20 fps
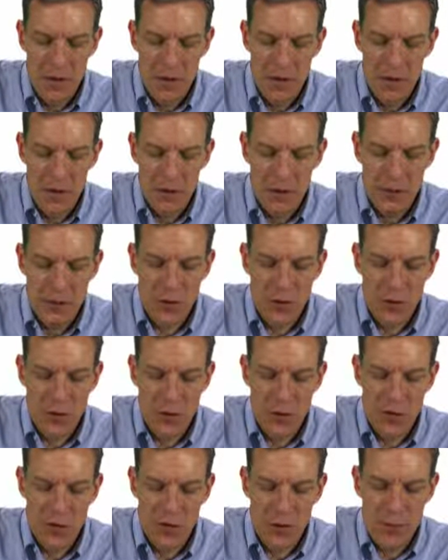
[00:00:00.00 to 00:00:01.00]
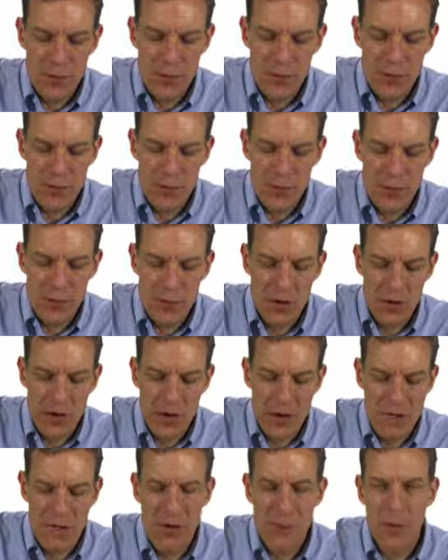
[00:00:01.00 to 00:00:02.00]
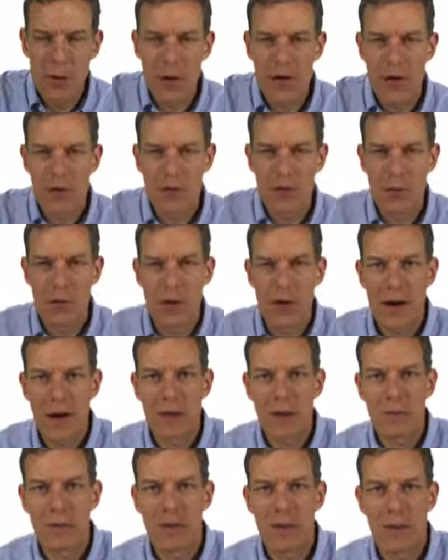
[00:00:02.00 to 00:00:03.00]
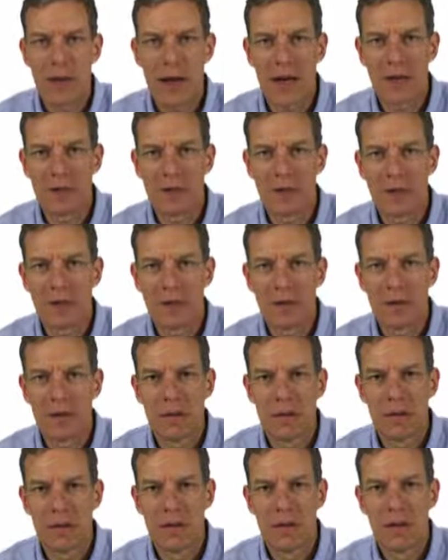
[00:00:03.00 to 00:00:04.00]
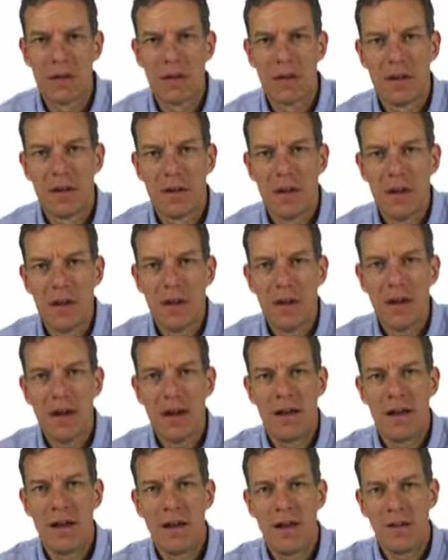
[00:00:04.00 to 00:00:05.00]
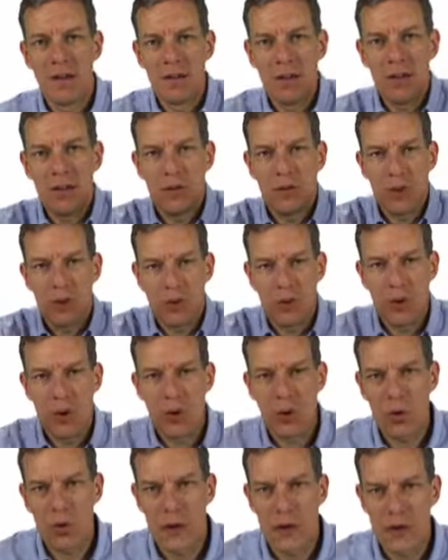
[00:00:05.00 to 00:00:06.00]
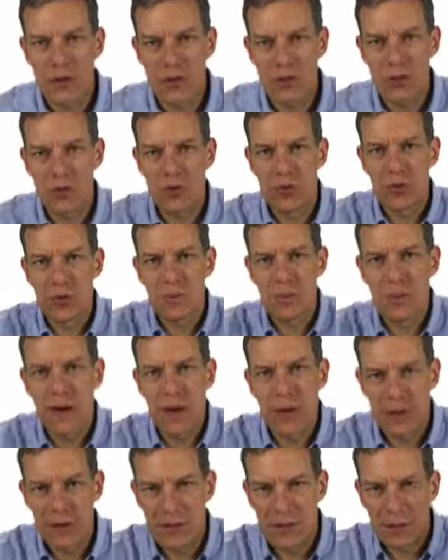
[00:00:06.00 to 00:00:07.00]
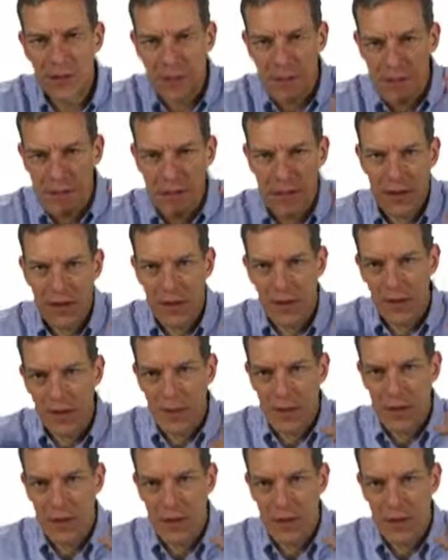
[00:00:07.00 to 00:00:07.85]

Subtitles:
things are distributed where everybody is providing some action, and the total actions are just balancing exactly up